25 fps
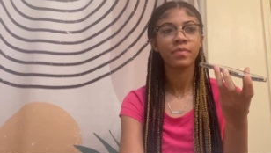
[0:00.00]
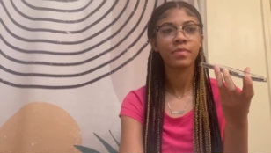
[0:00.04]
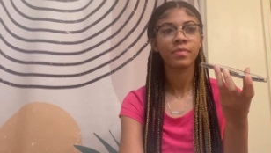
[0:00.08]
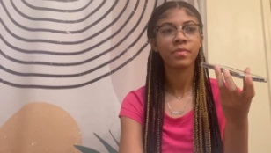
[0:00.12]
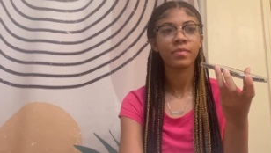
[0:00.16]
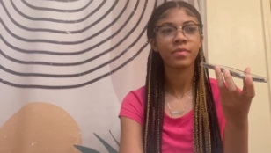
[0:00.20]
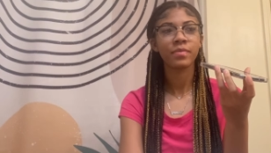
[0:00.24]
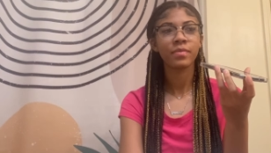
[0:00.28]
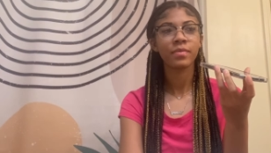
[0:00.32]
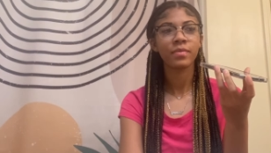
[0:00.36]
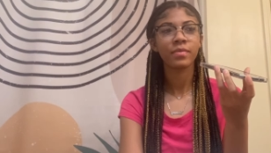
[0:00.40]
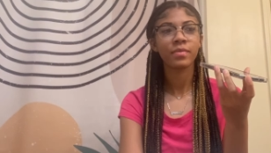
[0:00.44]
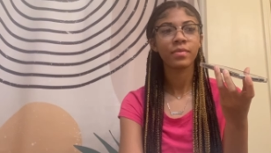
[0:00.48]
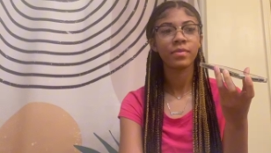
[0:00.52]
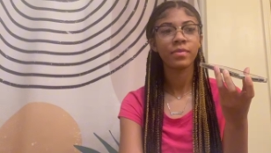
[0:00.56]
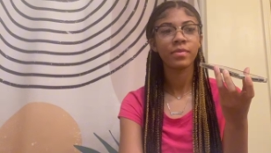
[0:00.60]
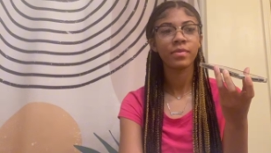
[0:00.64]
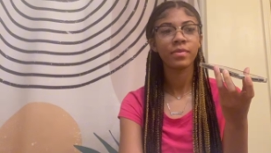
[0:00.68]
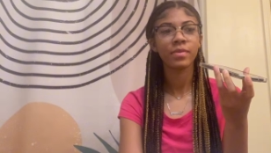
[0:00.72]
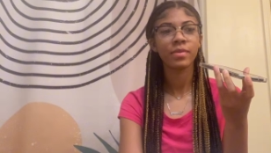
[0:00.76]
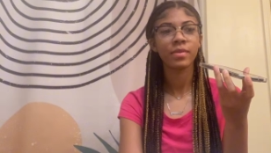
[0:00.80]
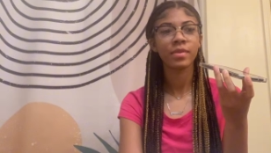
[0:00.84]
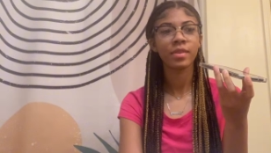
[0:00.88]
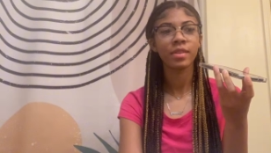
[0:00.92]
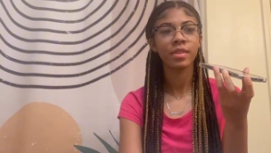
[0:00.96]
Well,
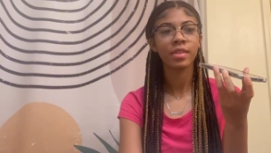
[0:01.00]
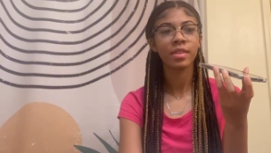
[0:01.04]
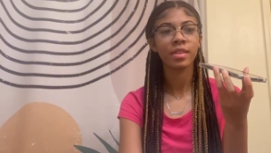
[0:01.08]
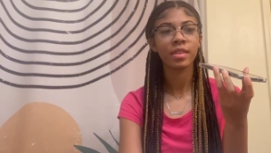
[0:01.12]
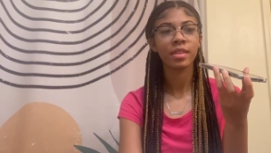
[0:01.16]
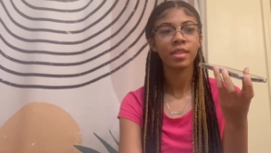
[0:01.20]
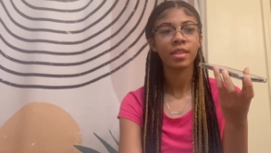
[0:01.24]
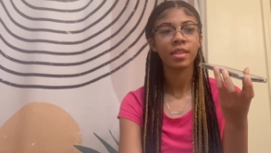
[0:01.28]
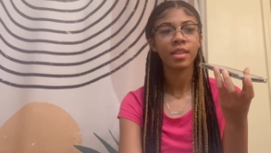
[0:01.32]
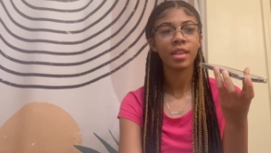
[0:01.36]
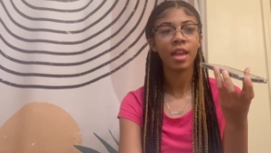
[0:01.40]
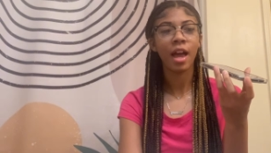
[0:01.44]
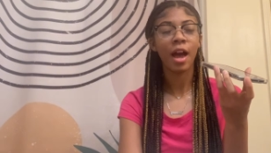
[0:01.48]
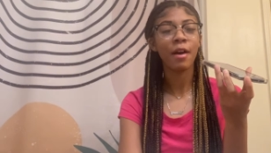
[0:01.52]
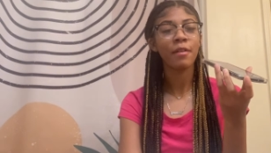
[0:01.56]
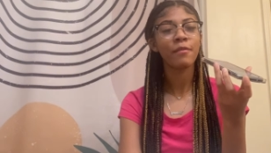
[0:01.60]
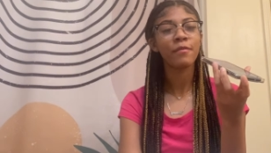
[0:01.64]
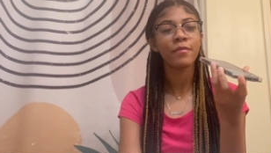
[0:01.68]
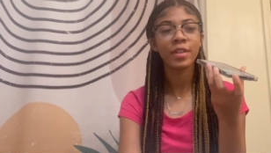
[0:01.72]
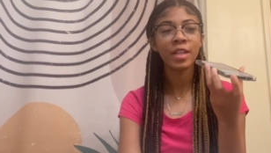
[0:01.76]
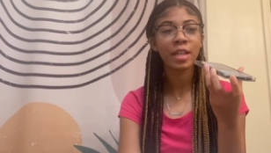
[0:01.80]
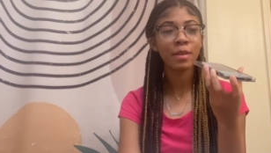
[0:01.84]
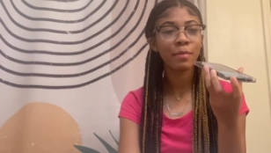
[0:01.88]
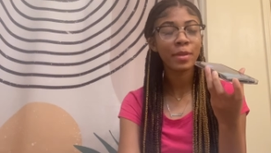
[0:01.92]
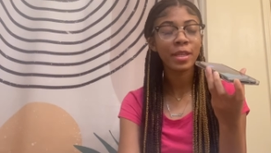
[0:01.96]
I'm confused. I'm
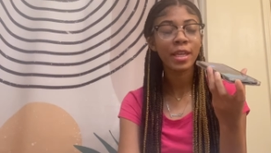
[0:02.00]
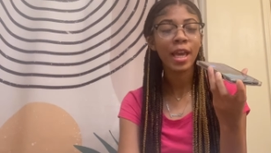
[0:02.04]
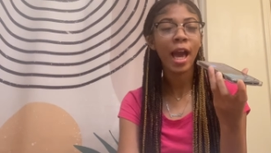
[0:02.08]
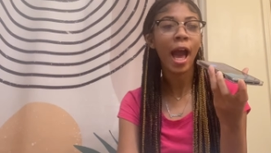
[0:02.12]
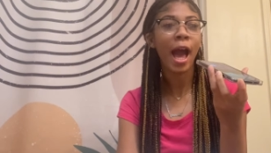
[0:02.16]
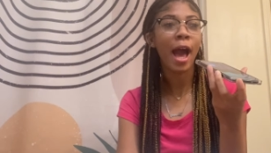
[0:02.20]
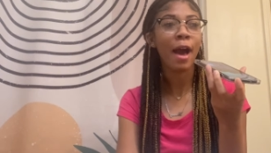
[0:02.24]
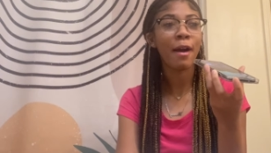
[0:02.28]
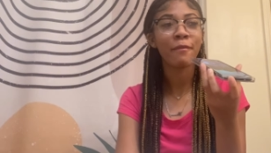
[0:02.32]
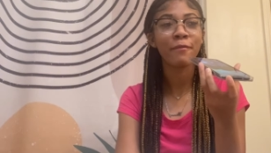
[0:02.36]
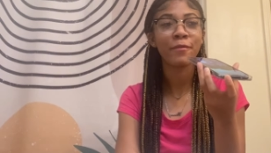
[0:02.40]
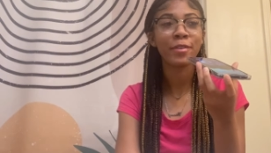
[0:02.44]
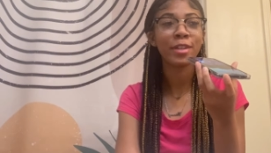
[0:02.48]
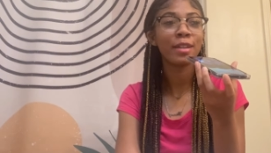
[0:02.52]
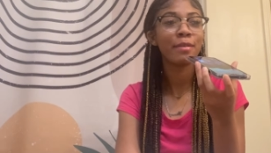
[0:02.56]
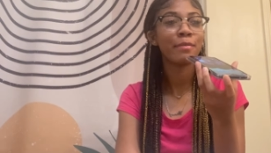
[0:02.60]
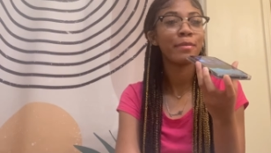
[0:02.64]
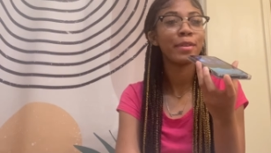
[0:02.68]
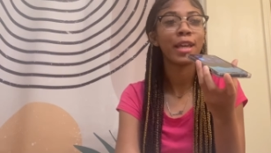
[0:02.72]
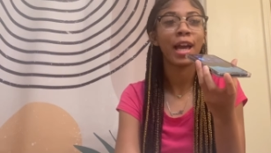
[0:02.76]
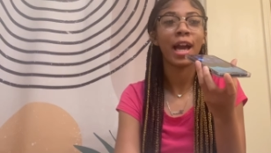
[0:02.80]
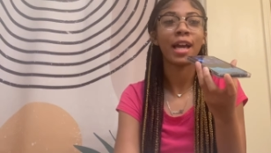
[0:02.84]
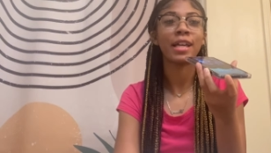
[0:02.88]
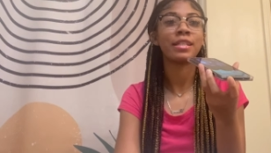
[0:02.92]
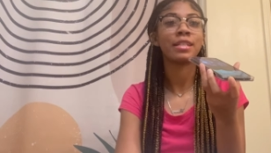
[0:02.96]
finna be, I'm finna
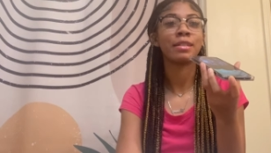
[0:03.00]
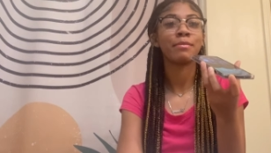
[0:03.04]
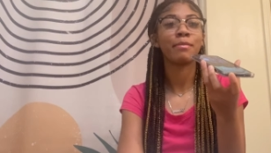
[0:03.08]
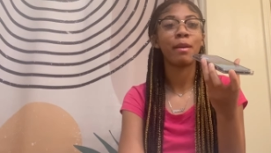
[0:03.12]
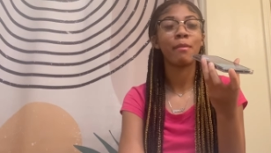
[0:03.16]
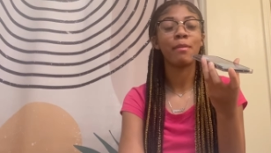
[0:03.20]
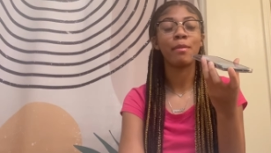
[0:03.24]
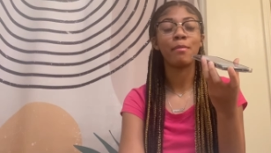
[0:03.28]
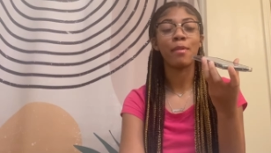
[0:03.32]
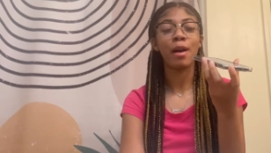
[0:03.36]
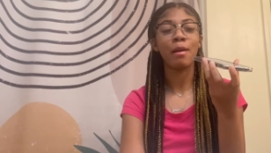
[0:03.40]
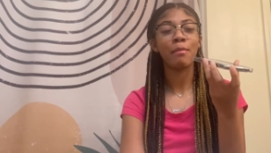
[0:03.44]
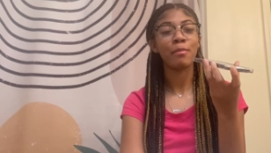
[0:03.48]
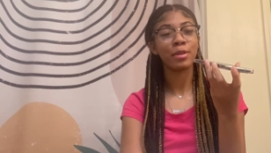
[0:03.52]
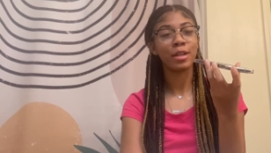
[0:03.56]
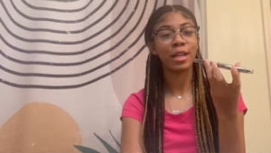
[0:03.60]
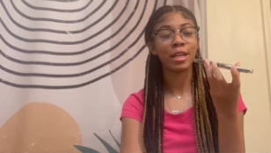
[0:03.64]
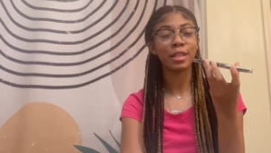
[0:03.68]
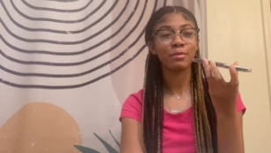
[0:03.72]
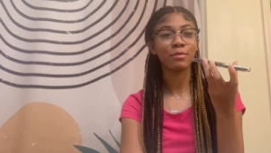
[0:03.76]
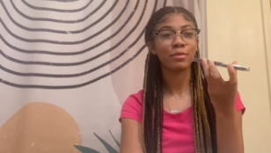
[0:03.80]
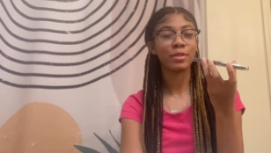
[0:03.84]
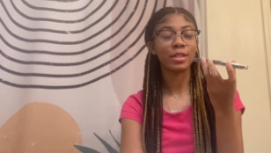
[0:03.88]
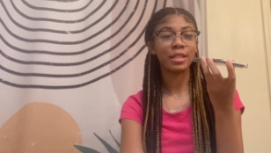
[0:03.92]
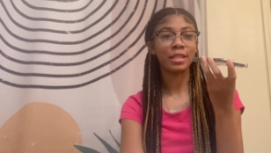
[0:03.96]
be Isaac baby mama.
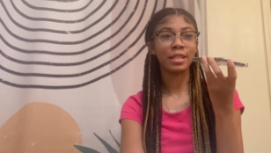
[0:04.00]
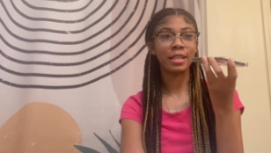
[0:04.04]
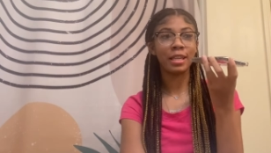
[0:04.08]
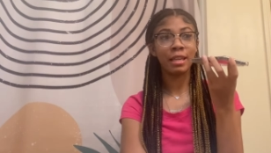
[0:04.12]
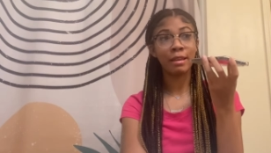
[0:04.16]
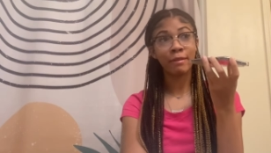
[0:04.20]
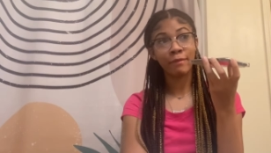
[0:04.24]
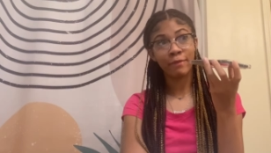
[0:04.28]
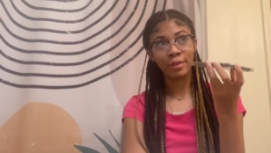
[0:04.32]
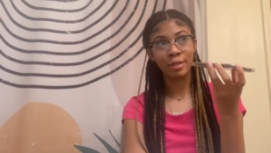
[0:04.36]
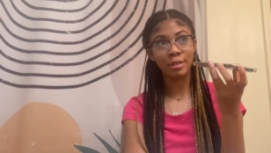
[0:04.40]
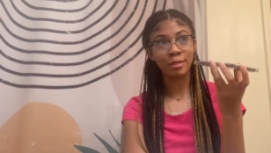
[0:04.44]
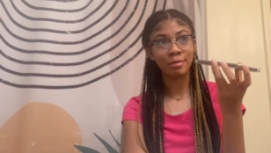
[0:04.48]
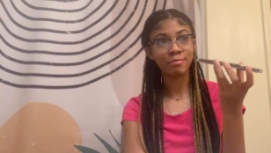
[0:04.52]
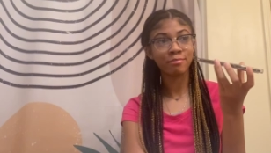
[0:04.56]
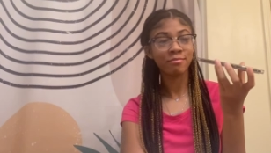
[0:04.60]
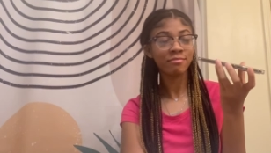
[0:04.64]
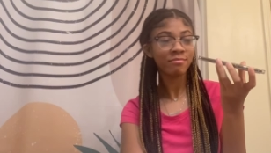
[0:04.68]
That's what it's giving.